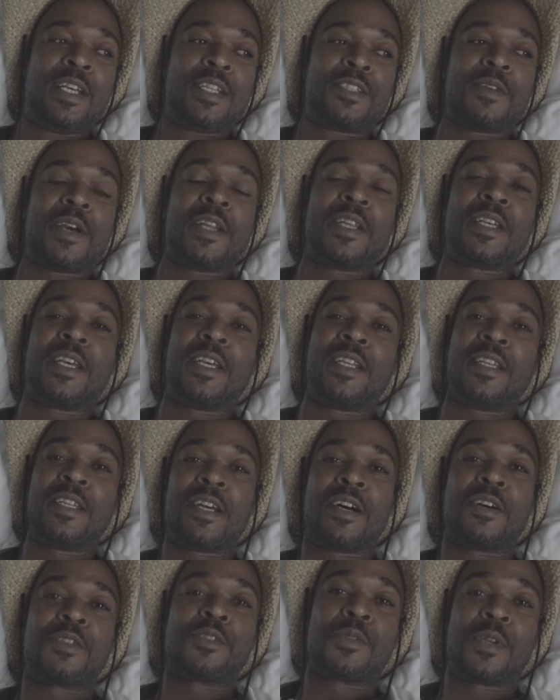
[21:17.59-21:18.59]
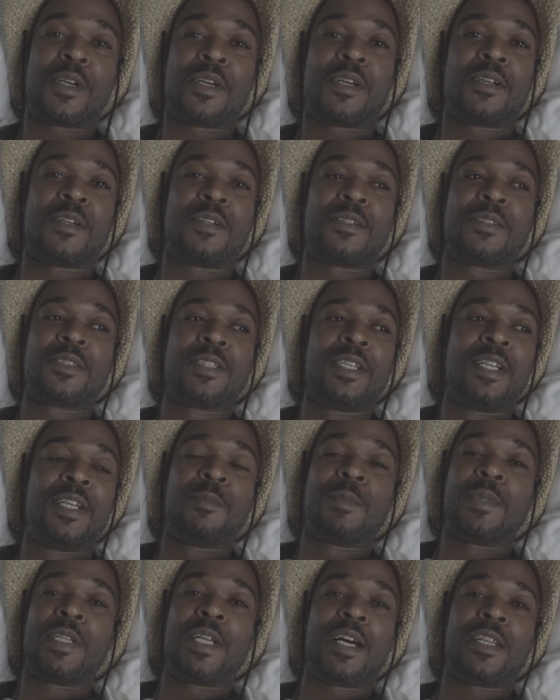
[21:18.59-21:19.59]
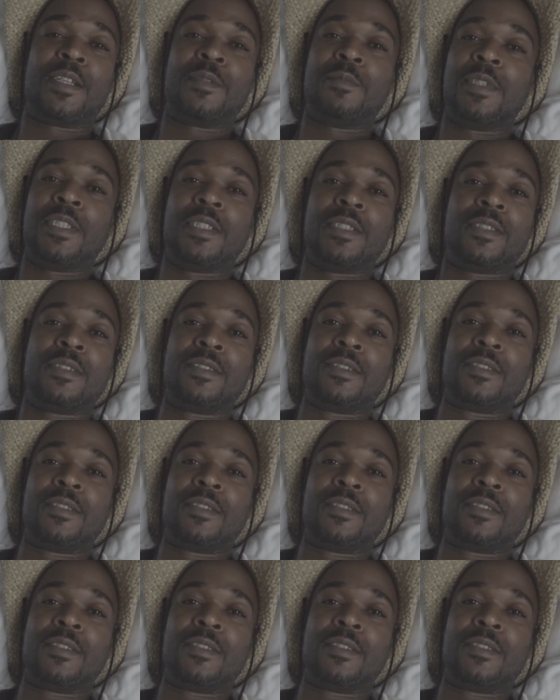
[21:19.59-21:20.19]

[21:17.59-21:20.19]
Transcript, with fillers: trying to get in y'all drawers, but not to me.